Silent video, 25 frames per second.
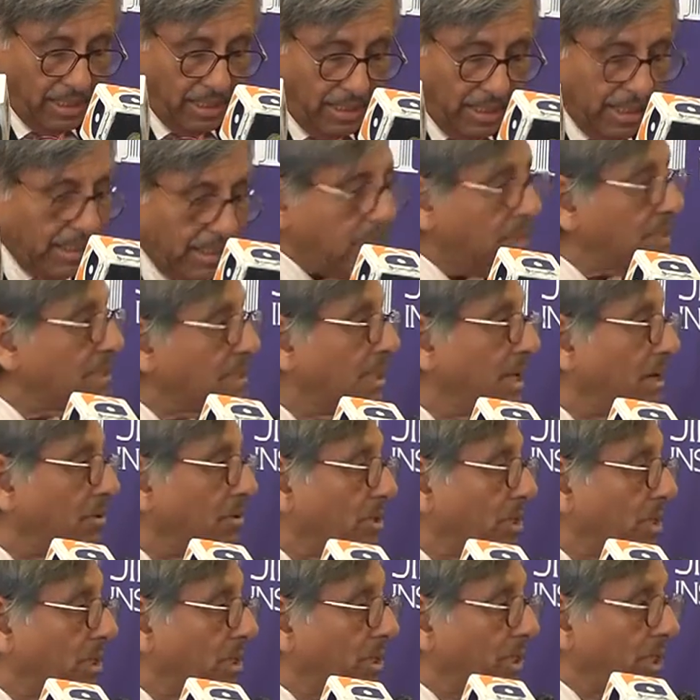let us
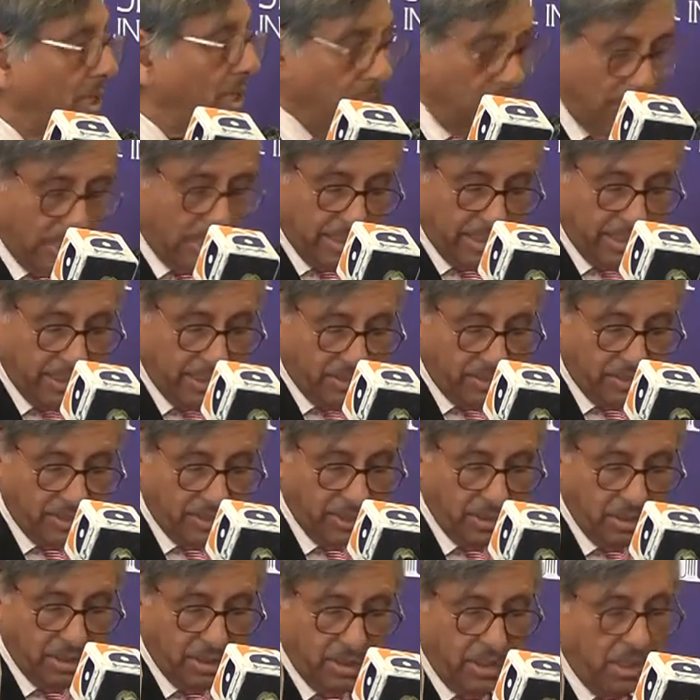now turn our
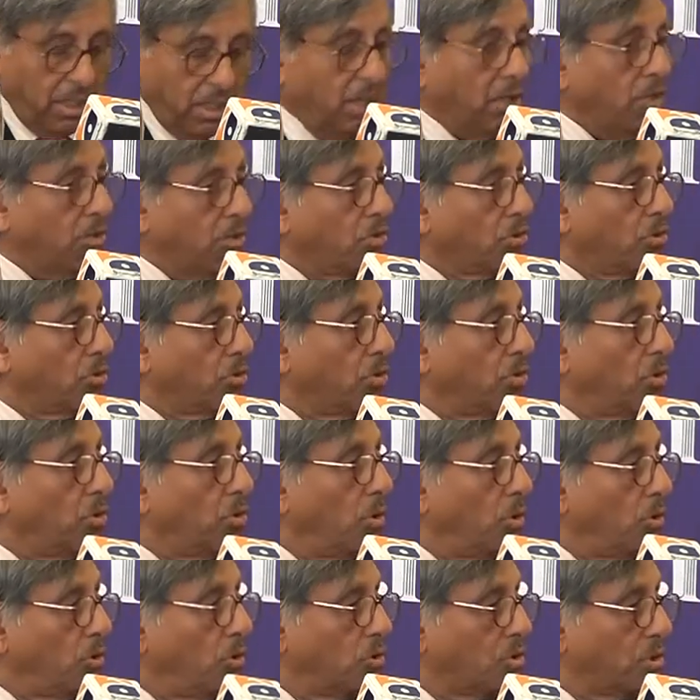attention to
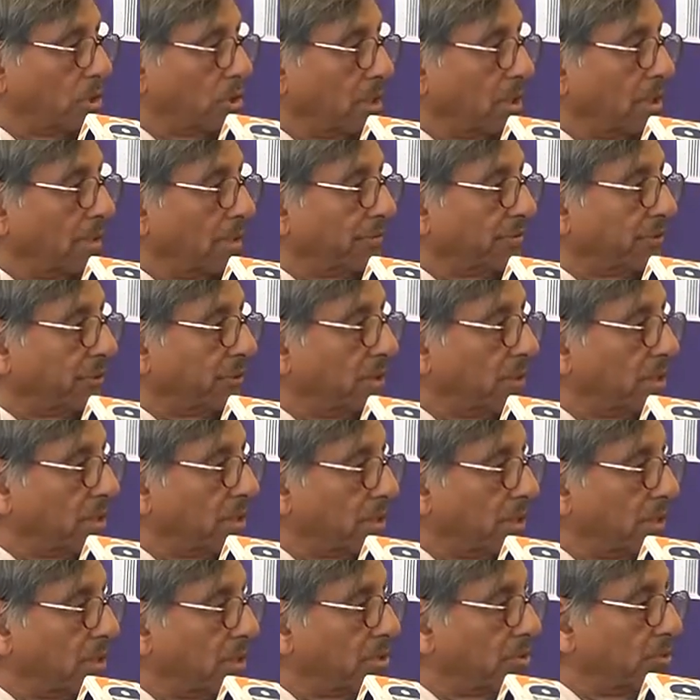those
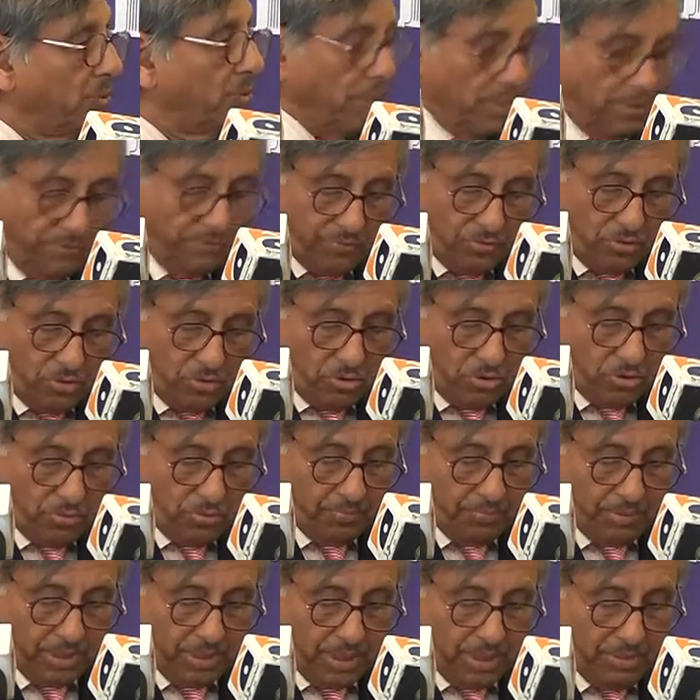differences which,
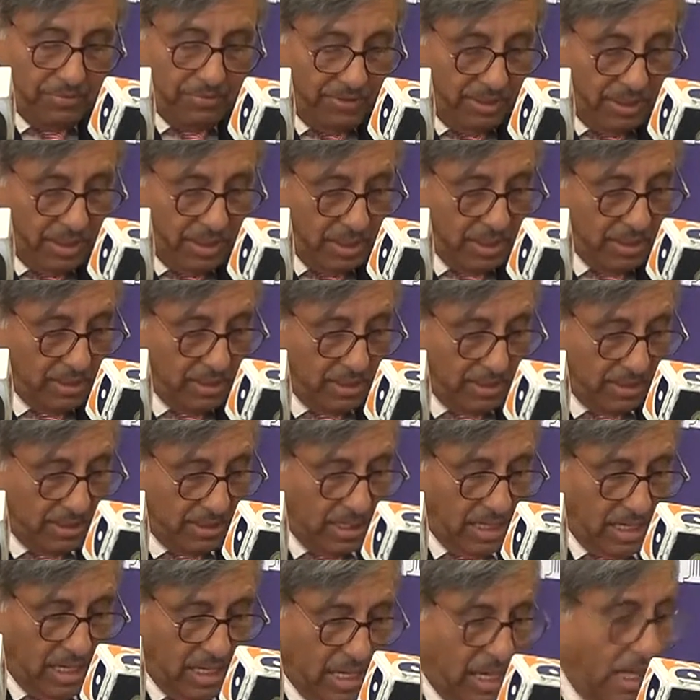for convenience,
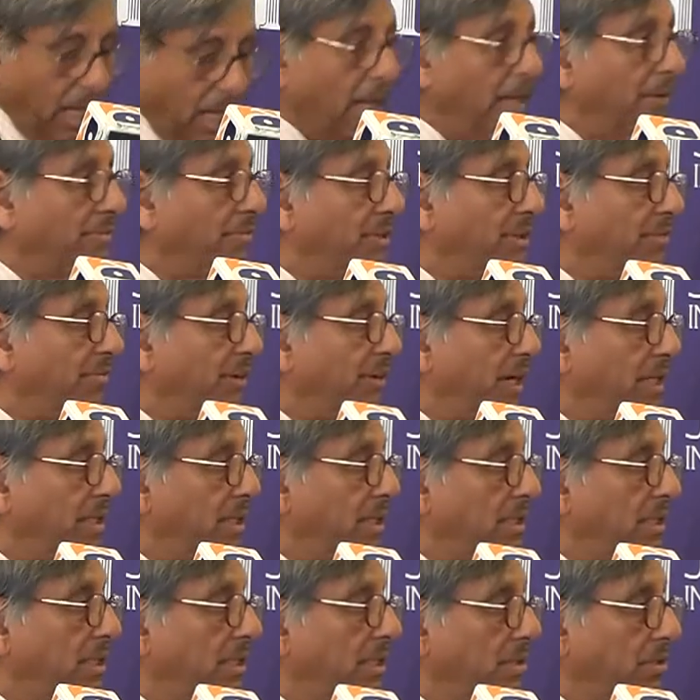I have
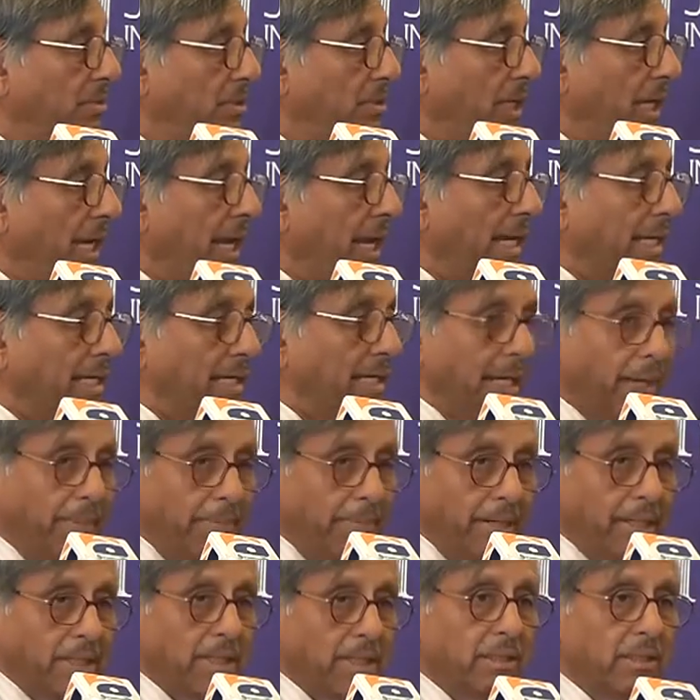divided into the
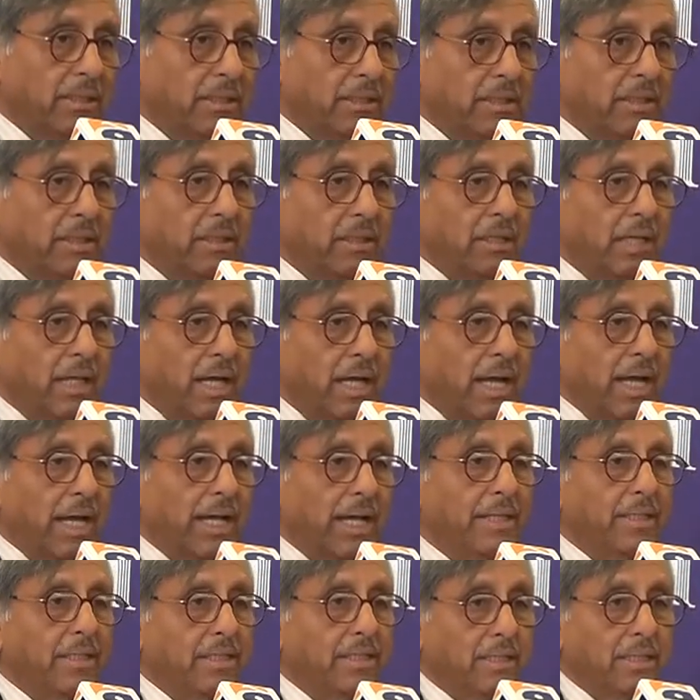endemic
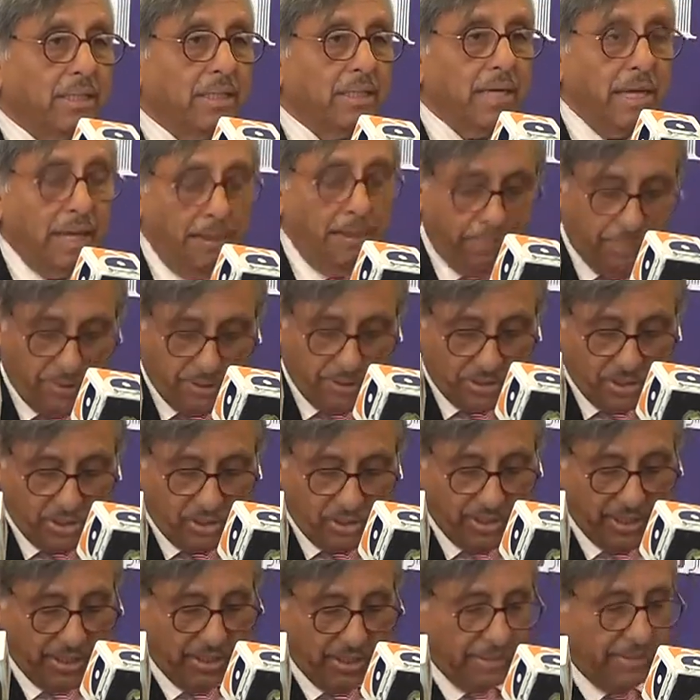and the
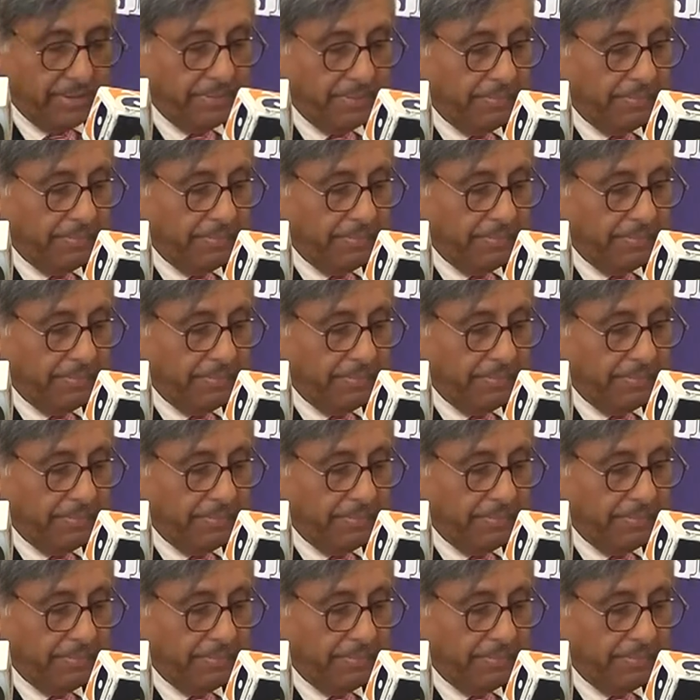episodic.